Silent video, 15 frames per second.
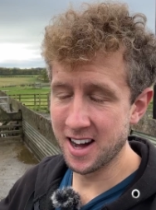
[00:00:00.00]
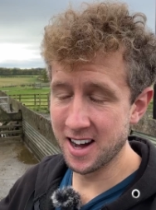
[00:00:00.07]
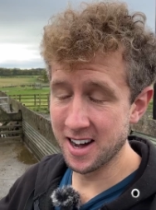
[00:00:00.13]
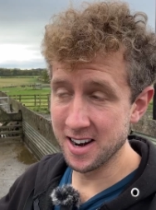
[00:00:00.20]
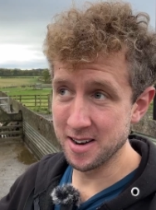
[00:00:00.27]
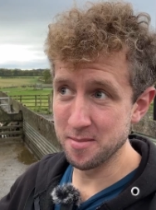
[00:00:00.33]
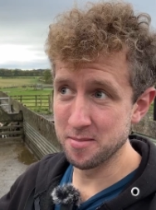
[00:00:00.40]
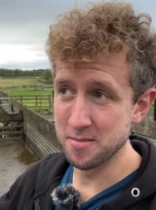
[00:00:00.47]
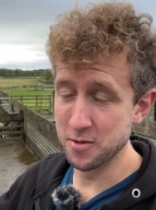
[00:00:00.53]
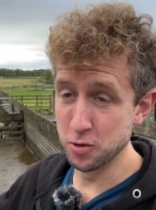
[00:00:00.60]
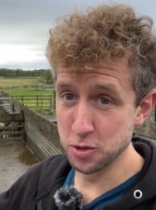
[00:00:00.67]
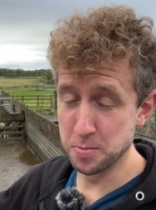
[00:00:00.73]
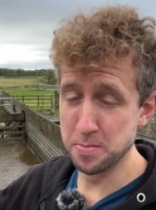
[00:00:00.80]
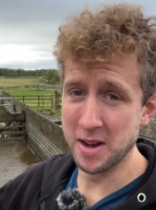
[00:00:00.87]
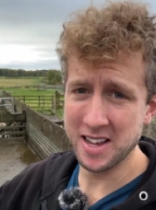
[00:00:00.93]
are
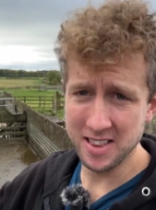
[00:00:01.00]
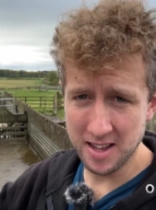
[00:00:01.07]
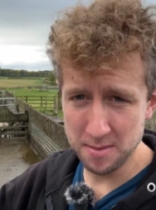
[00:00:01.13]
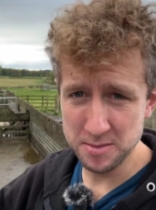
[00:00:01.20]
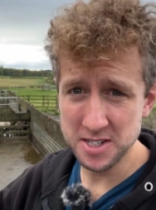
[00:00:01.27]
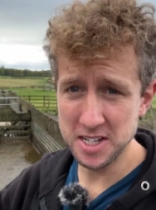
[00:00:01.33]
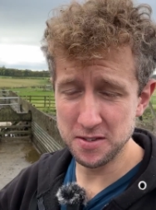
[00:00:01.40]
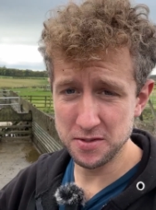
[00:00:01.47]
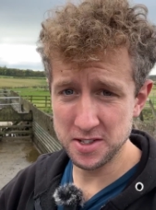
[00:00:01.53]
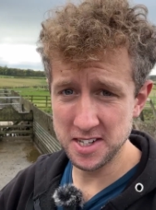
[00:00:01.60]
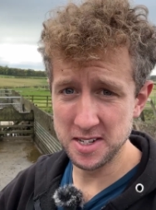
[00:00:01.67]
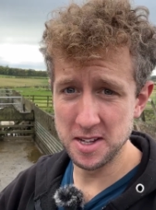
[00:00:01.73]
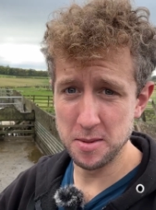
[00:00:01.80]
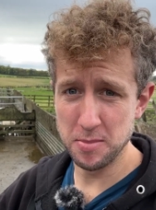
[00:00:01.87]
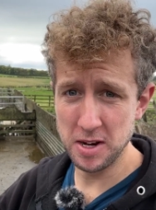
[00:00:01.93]
those big lambs that you've
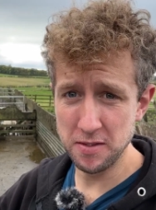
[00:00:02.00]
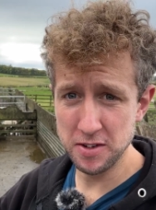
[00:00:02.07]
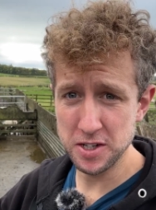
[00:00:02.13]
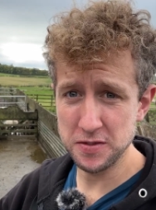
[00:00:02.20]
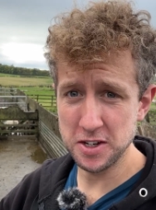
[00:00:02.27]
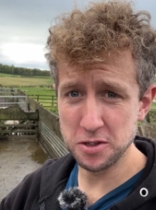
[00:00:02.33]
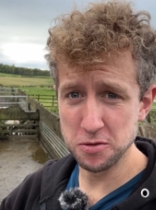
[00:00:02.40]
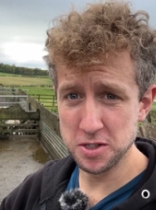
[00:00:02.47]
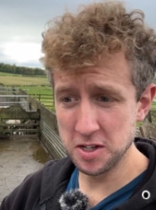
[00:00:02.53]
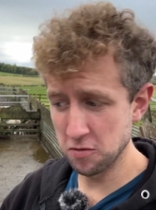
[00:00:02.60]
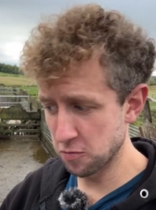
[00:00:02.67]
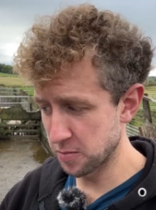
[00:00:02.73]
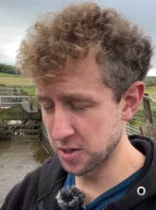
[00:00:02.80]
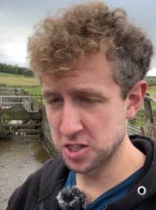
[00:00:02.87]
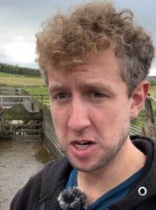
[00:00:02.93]
seen in the previous videos that
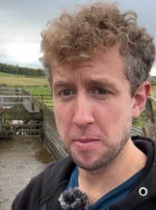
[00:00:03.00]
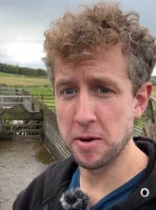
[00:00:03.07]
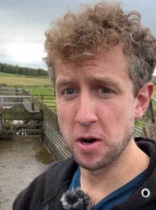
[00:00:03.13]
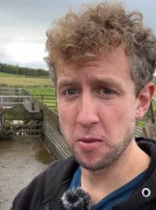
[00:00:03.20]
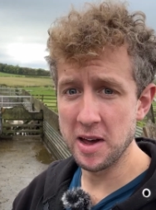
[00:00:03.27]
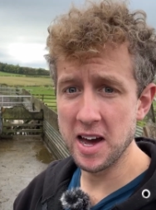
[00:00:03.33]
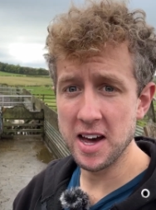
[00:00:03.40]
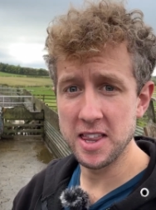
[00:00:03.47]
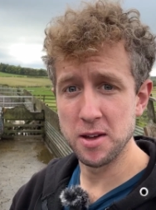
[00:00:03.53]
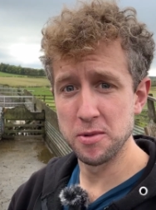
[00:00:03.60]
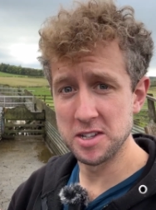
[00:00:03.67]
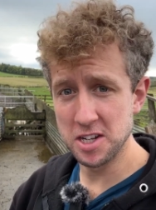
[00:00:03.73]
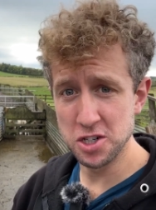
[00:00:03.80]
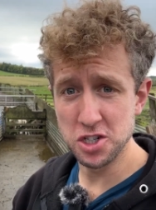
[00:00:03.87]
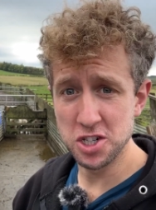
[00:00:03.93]
we've been chipping away at that we
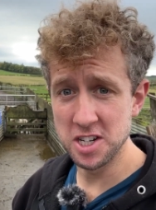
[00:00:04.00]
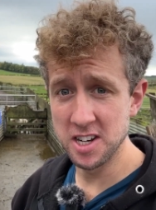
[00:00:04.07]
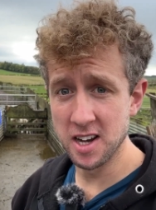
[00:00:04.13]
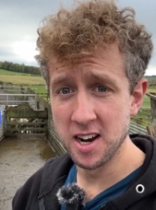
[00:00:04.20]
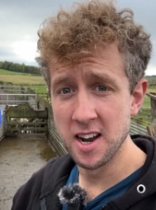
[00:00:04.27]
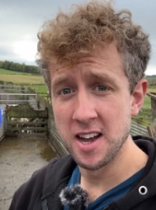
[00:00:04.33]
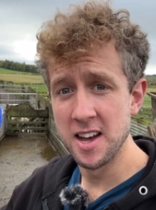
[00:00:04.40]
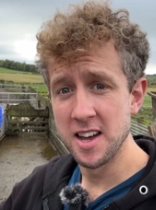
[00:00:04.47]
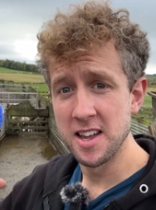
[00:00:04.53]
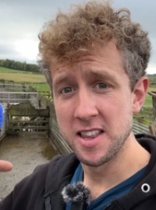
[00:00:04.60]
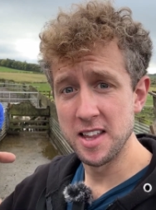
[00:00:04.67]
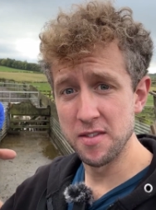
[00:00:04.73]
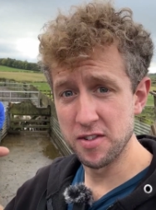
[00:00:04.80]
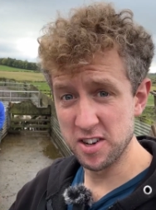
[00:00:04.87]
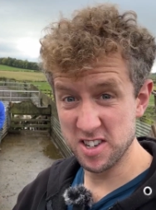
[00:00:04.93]
didn't shear.
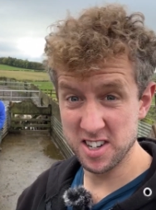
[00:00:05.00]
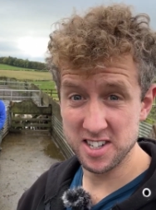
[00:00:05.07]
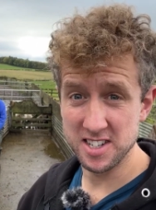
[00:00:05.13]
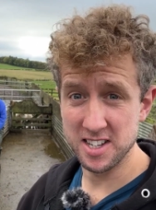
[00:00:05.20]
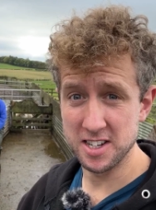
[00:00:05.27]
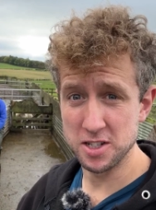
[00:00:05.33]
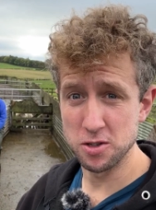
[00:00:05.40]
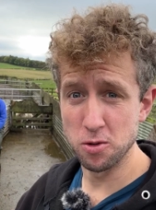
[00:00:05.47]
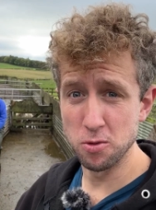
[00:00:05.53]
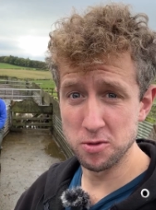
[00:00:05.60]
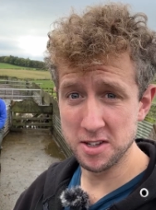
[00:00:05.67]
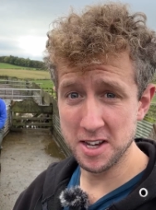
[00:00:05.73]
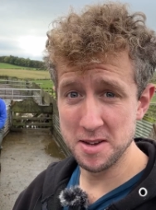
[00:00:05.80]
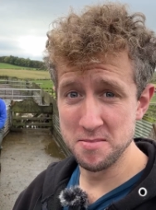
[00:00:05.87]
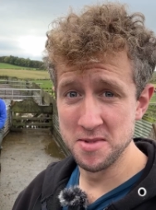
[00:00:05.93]
They've had Crystalyx the whole
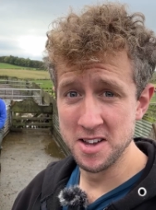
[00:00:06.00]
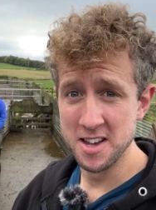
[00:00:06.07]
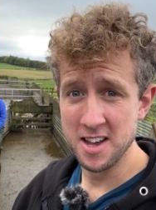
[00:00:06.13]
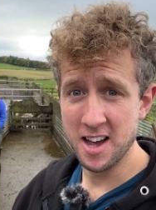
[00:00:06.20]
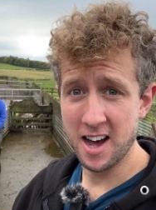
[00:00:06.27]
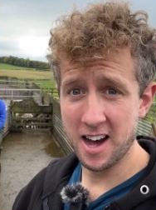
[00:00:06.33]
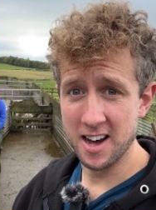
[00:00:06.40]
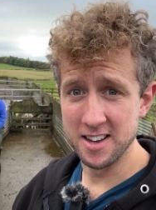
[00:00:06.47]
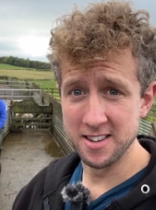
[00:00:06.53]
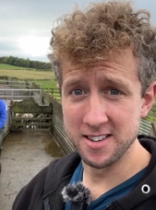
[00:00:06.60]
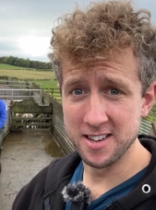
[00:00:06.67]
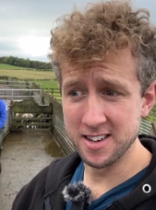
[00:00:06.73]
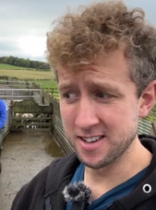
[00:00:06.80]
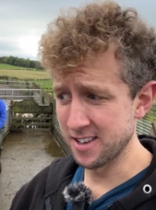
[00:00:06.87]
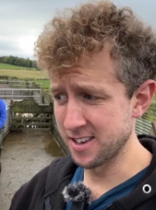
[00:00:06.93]
time and
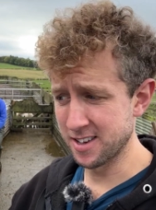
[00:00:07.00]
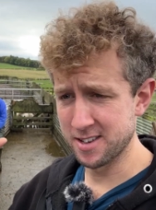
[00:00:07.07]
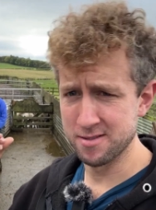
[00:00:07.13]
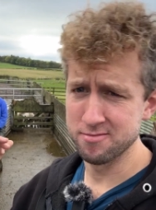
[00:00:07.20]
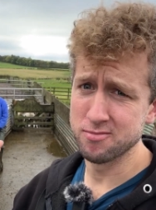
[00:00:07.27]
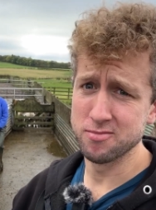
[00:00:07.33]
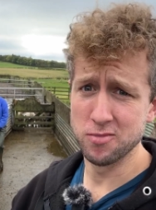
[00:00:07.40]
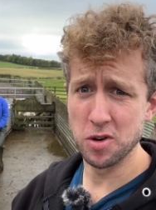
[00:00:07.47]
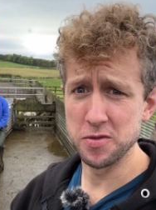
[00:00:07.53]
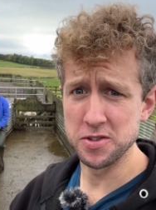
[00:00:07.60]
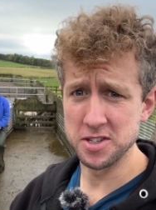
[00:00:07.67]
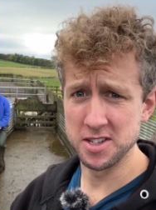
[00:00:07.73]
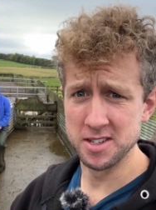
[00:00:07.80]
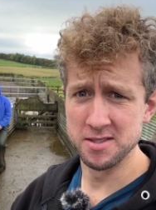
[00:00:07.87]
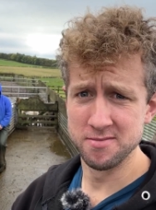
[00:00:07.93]
they're like
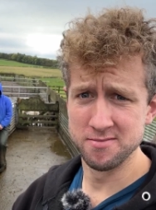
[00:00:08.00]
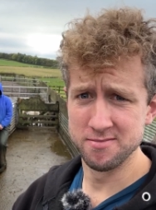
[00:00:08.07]
obviously